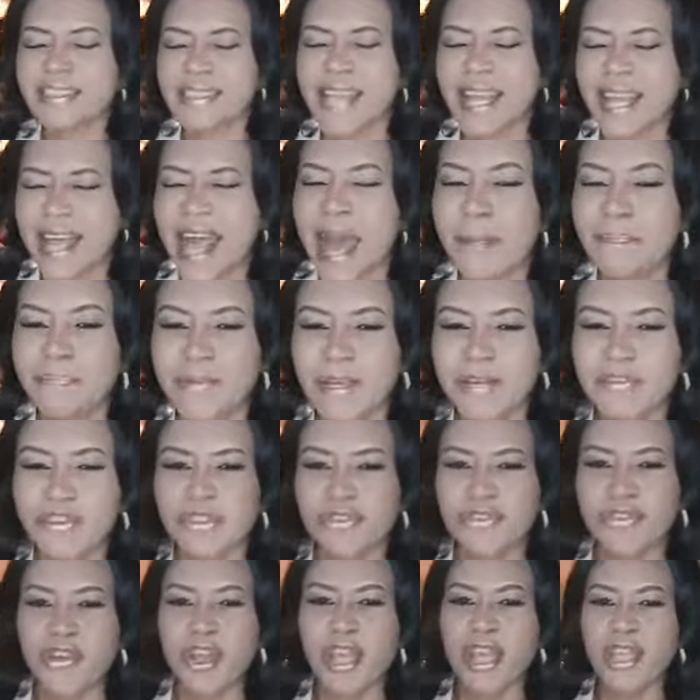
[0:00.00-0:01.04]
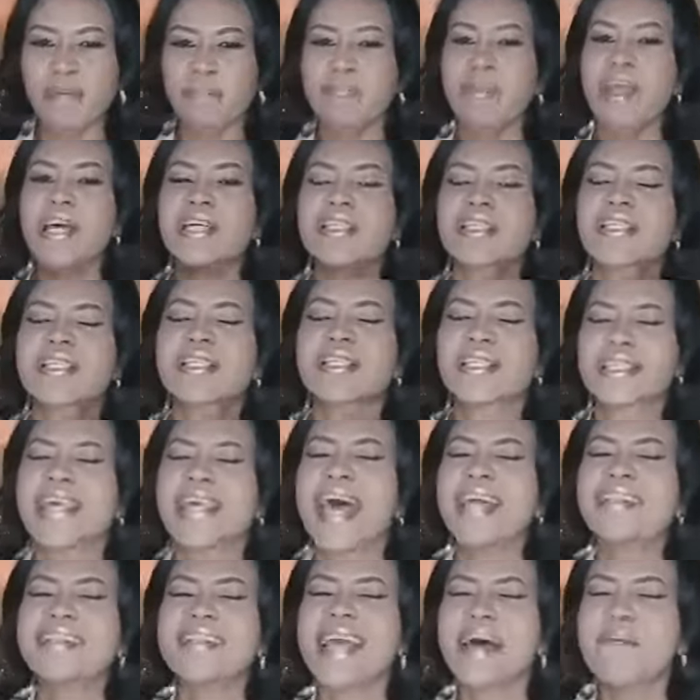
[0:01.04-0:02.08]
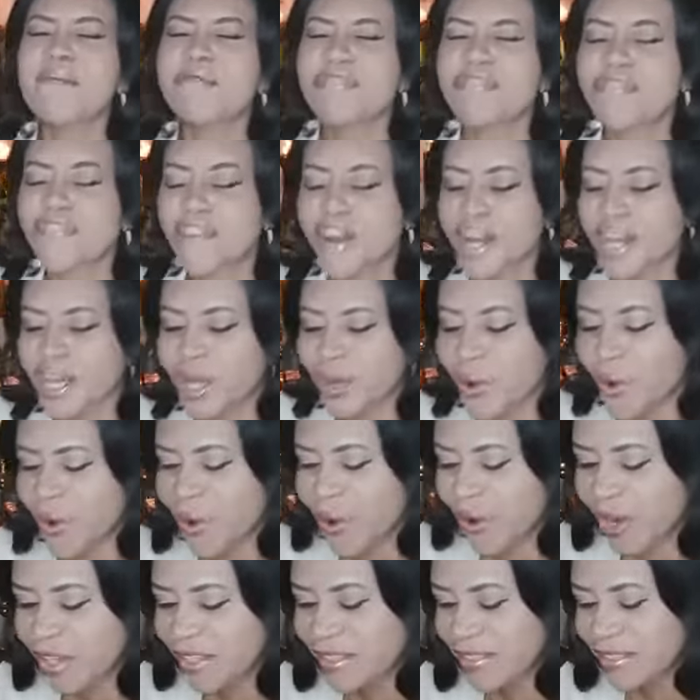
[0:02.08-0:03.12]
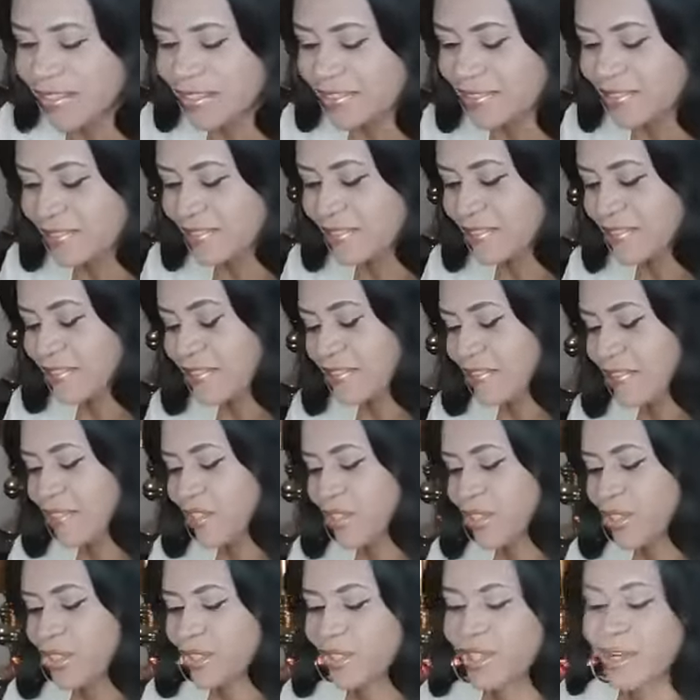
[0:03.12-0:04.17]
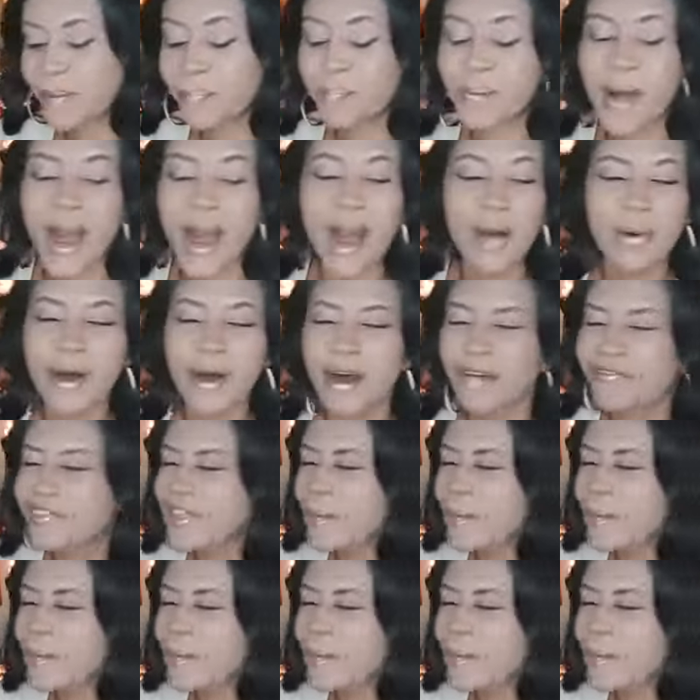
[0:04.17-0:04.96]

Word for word: the captives free. Set them free, Lord. The power of the